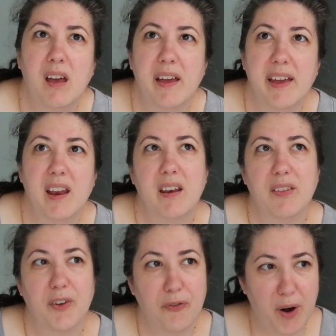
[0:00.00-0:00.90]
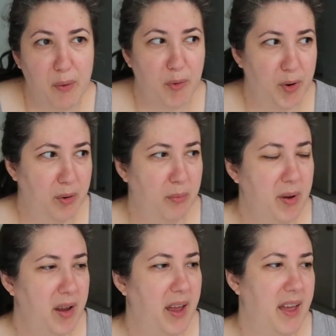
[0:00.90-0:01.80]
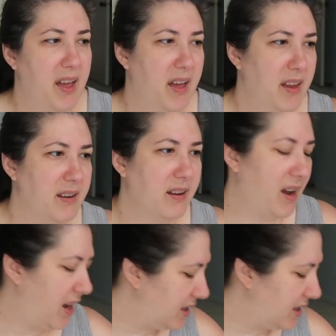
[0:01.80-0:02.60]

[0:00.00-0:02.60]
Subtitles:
in the front room, and I